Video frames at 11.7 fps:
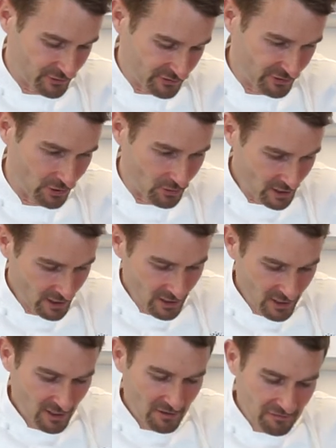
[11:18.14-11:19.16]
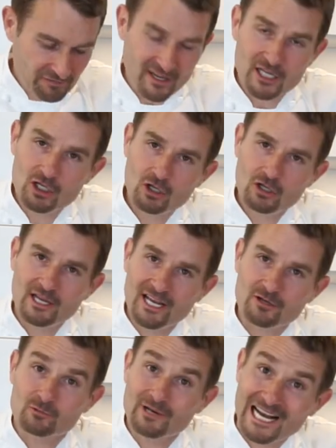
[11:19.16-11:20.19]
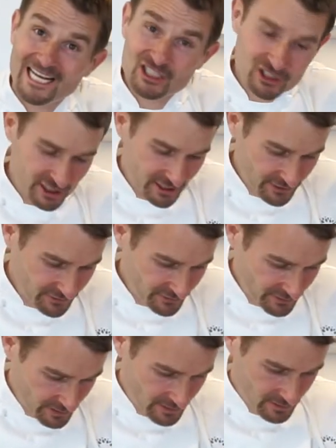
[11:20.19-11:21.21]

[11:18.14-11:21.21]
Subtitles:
So fennel and radishes.